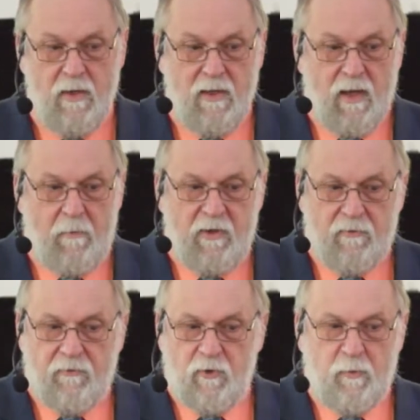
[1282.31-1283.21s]
I mean, the
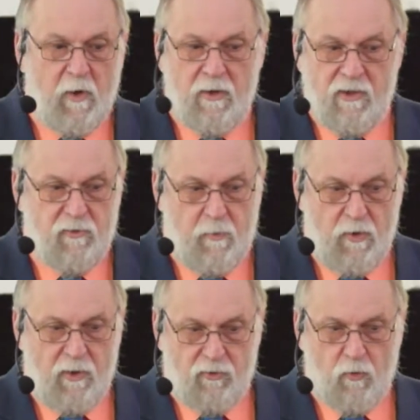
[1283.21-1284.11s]
first part of this book
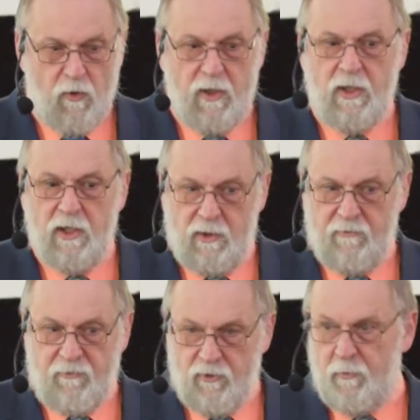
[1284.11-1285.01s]
is written in the
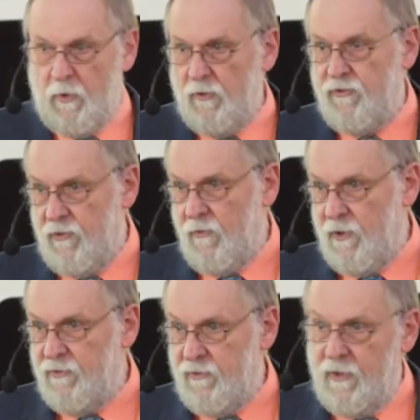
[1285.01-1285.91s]
first person, where he
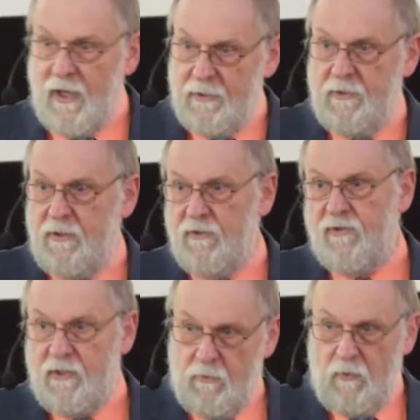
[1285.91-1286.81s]
says, "Yeah, I did this.
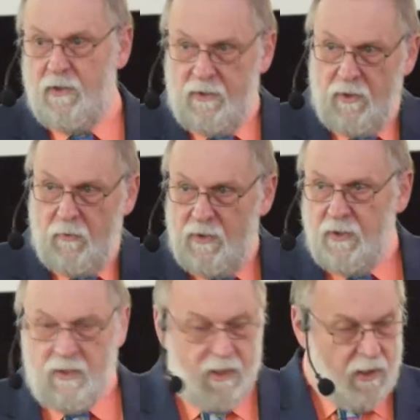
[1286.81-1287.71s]
We did
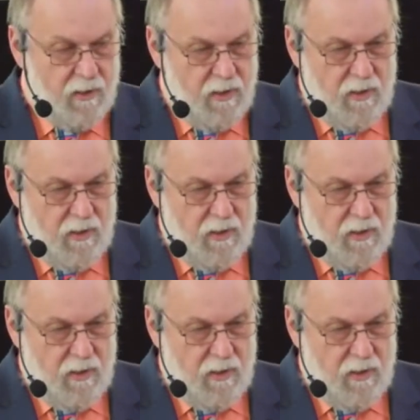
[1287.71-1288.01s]
that."